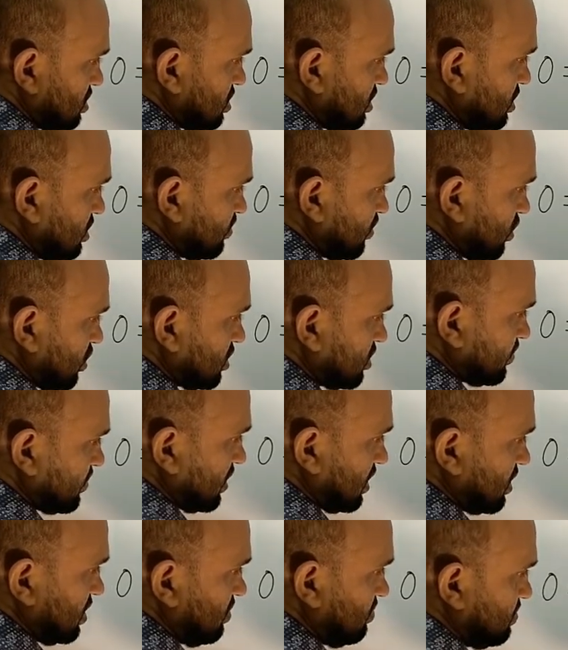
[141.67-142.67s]

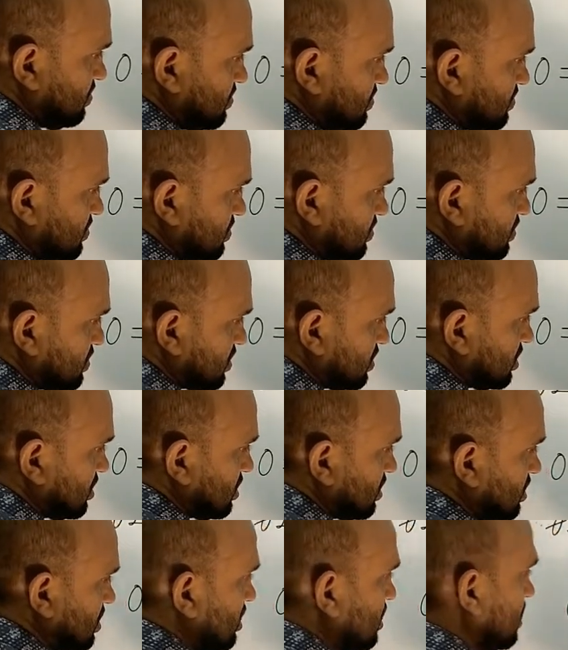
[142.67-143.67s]
3.5
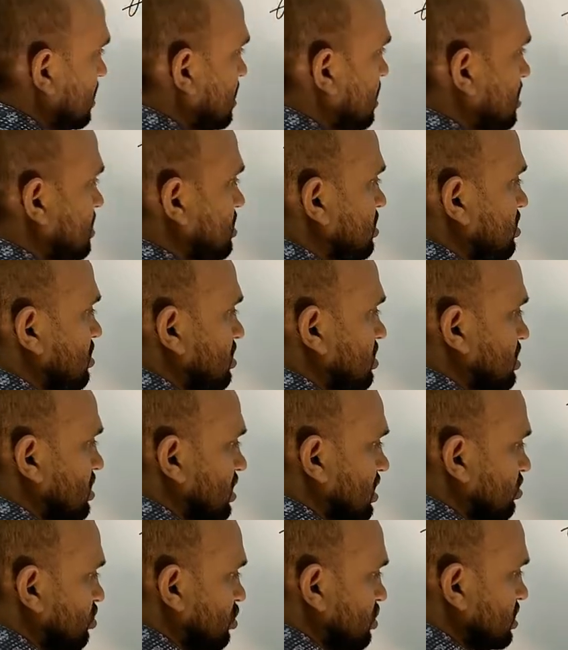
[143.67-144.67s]
and
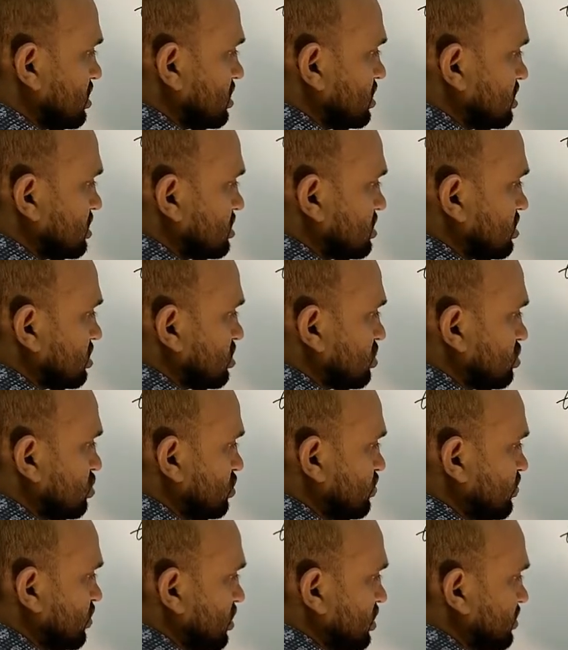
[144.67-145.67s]
carbon is
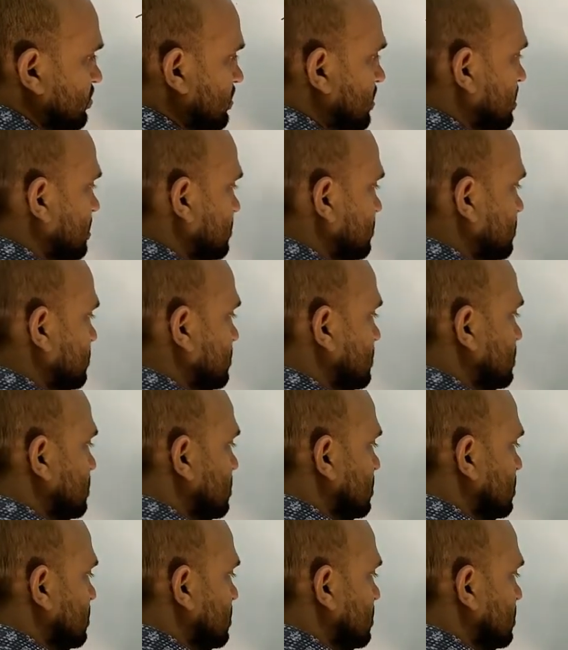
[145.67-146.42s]
2.5,